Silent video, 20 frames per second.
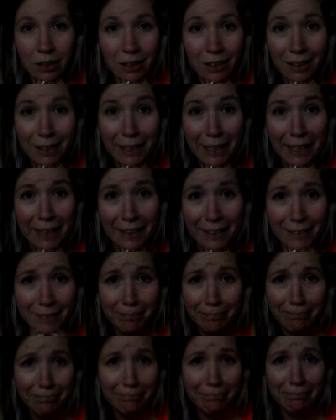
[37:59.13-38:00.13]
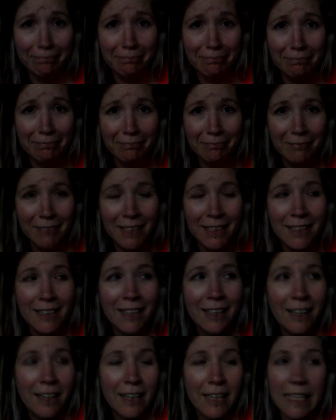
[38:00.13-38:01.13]
Like,
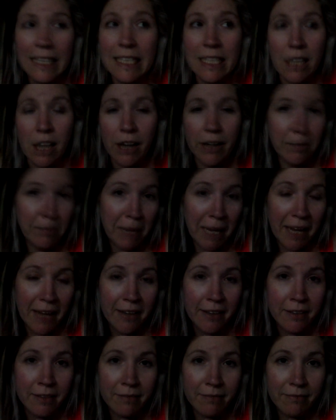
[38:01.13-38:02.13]
it's not in my head.